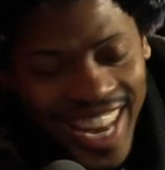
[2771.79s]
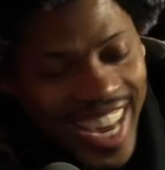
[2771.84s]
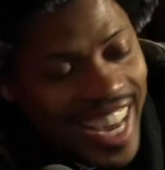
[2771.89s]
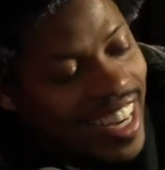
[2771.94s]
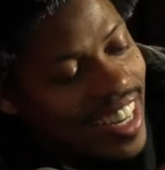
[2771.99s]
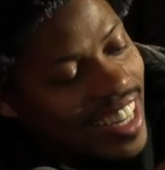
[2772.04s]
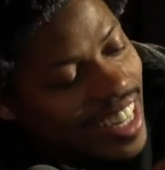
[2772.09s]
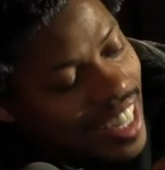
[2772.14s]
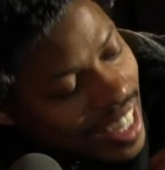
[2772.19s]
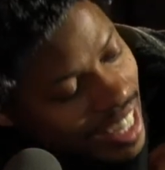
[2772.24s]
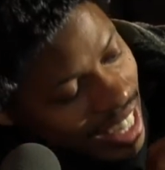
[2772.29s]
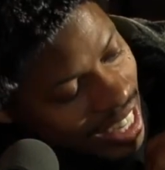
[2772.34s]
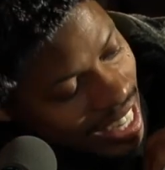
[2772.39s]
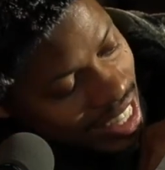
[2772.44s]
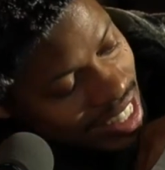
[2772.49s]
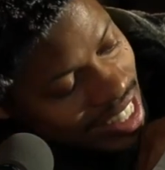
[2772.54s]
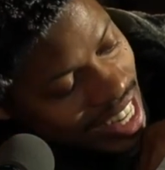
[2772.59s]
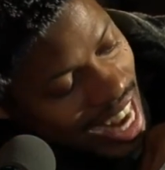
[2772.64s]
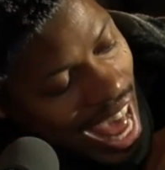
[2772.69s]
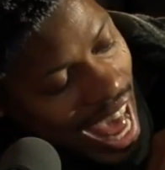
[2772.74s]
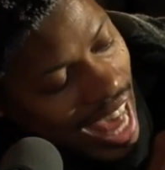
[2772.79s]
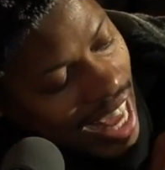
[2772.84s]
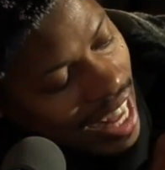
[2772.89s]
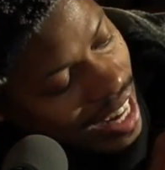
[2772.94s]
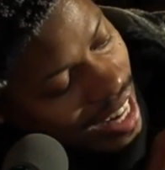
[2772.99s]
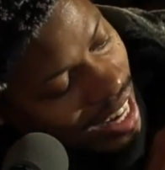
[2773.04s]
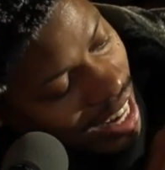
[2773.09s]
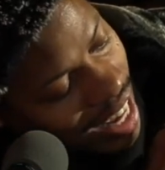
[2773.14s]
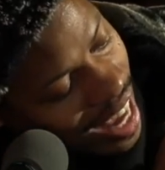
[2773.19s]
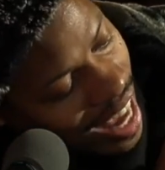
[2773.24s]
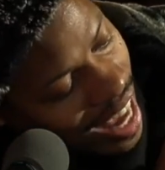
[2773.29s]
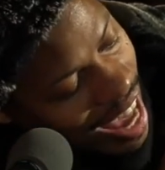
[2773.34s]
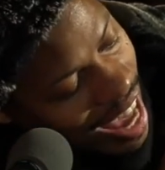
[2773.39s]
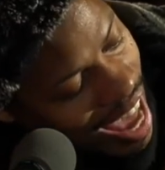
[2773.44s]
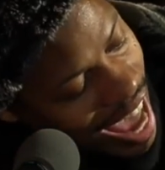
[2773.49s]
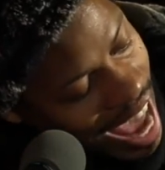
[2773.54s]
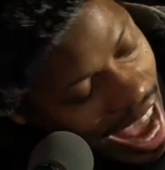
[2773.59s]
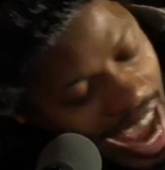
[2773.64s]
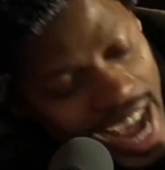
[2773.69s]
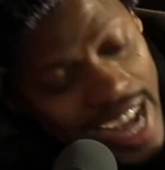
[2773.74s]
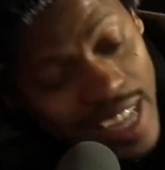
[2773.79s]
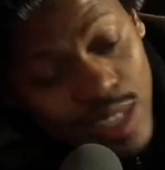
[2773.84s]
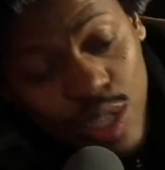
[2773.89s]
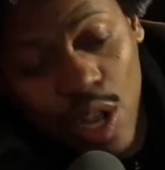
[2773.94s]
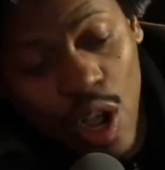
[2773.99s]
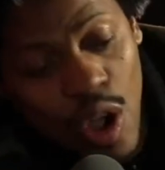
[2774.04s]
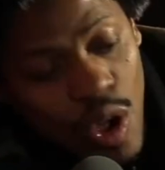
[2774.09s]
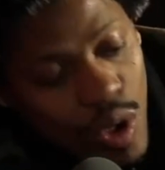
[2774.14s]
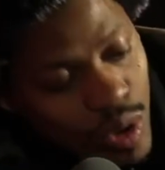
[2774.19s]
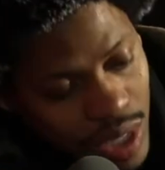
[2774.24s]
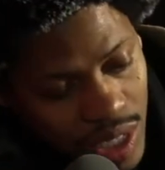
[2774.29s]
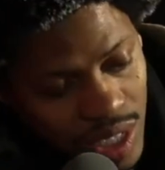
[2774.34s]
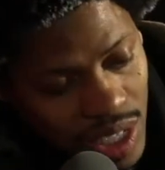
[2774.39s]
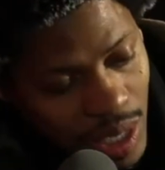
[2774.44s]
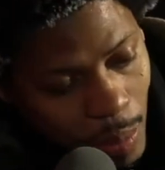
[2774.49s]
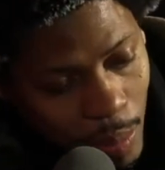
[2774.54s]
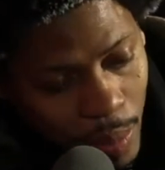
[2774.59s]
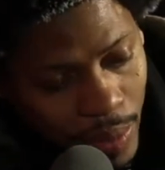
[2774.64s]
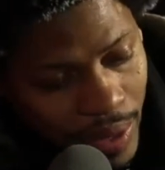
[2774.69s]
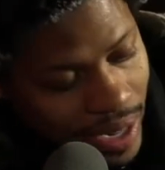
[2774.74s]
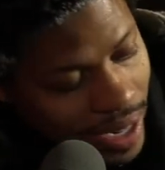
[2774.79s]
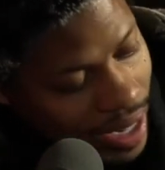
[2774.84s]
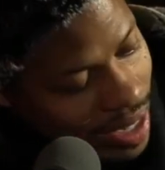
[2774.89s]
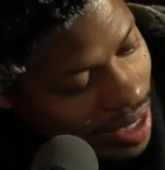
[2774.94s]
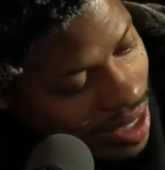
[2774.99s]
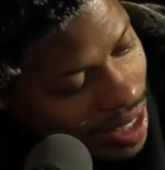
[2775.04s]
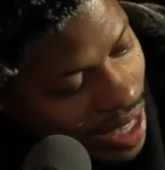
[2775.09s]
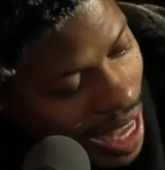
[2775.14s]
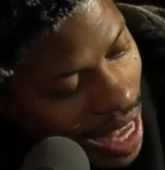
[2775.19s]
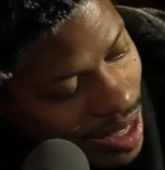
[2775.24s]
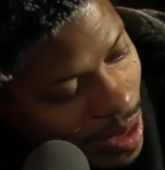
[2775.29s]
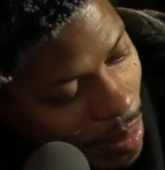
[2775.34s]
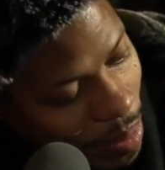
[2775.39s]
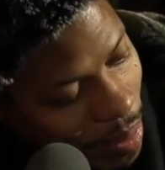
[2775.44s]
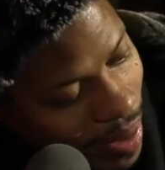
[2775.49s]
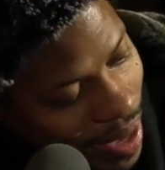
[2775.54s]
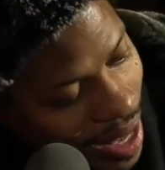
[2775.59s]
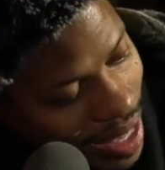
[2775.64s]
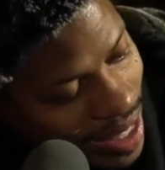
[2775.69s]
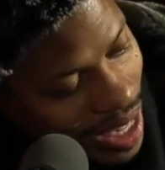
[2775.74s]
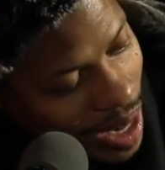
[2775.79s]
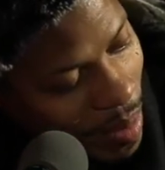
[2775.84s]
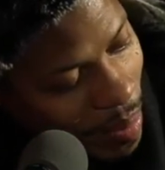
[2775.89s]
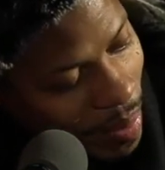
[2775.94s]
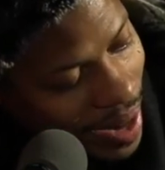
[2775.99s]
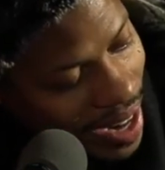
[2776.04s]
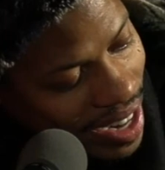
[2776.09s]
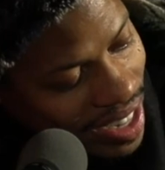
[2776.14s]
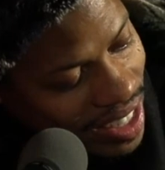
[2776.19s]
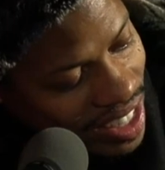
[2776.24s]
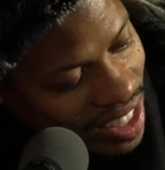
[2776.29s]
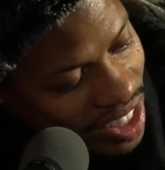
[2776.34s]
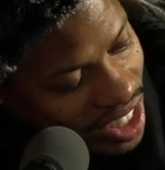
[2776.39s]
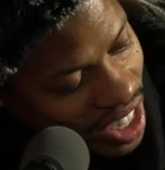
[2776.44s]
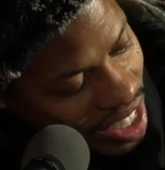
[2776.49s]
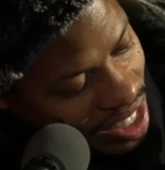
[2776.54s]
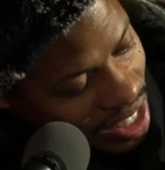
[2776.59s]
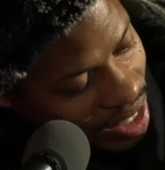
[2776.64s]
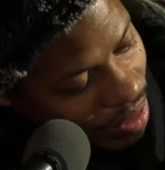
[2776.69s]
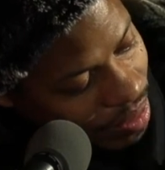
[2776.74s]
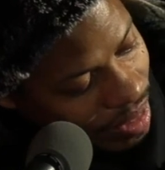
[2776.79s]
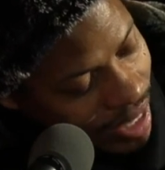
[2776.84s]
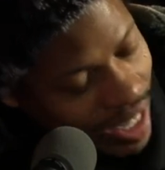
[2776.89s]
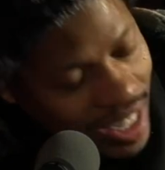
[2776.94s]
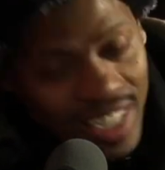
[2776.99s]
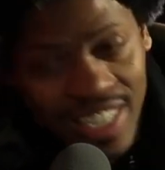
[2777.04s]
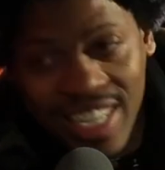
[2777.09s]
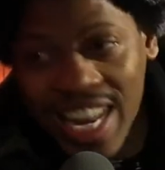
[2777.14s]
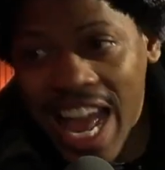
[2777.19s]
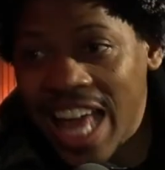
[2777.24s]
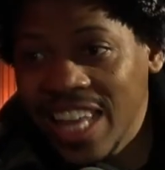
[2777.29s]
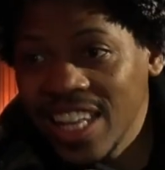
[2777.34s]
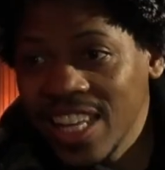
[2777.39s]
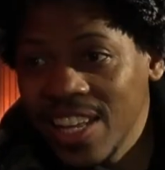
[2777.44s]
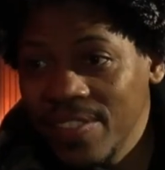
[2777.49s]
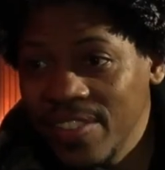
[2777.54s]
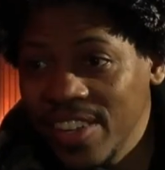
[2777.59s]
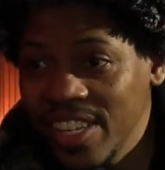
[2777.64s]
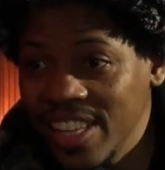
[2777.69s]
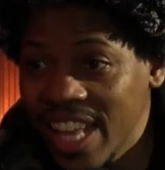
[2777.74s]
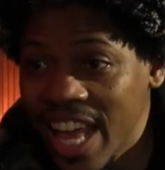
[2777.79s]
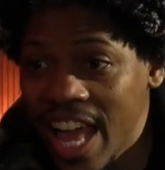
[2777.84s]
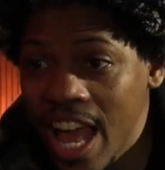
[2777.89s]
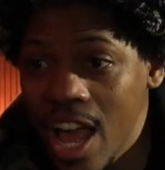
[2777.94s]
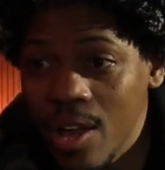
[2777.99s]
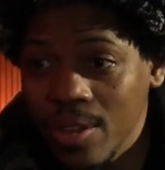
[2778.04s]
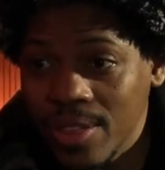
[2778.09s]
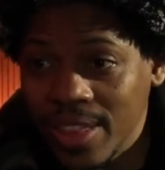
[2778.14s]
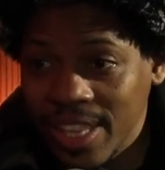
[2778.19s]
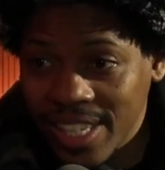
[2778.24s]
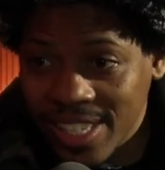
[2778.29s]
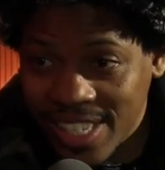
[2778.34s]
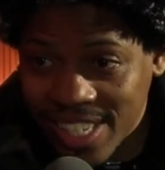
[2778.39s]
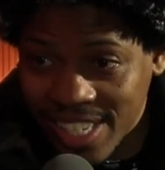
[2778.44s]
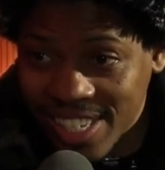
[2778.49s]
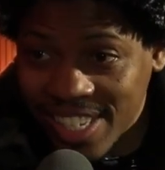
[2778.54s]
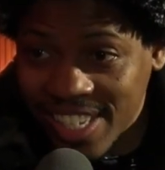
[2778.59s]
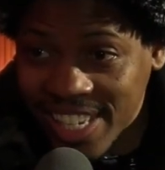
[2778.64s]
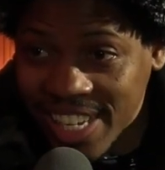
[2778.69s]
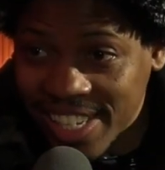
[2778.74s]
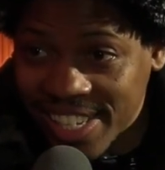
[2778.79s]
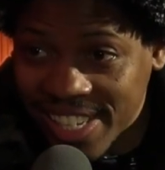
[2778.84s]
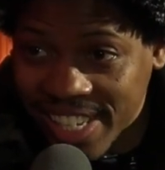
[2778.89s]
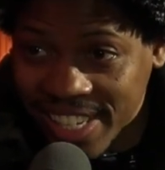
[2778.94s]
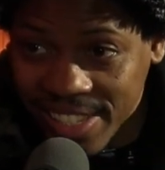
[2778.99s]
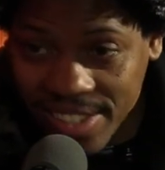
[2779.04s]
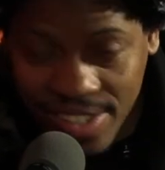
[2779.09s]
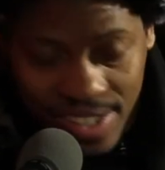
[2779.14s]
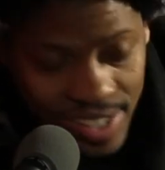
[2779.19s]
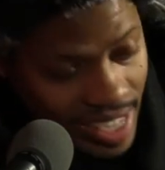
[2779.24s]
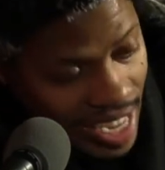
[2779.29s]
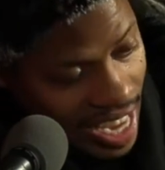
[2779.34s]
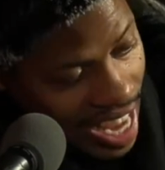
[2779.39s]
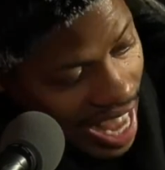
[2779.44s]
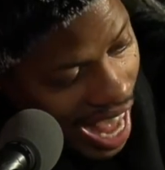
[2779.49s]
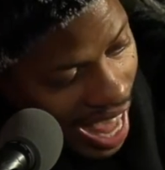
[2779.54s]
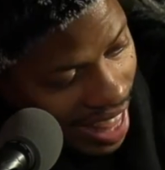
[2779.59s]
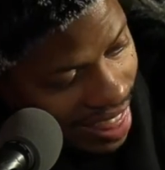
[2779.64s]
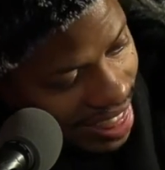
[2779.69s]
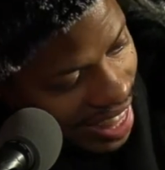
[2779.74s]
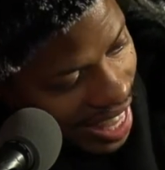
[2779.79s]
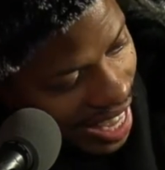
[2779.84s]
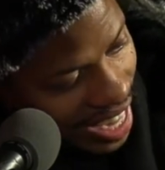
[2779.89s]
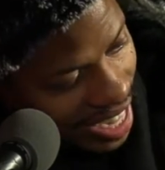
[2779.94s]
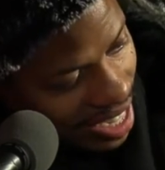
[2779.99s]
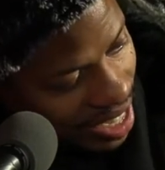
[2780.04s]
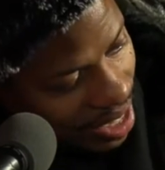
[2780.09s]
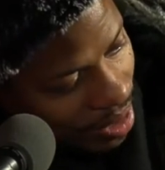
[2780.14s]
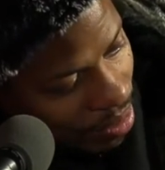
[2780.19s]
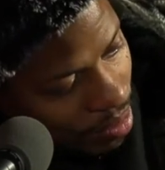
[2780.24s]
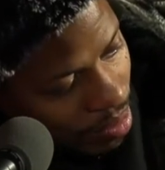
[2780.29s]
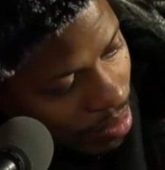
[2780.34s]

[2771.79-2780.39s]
And he's not as old as he appears, He's just not living the healthiest existence. I think.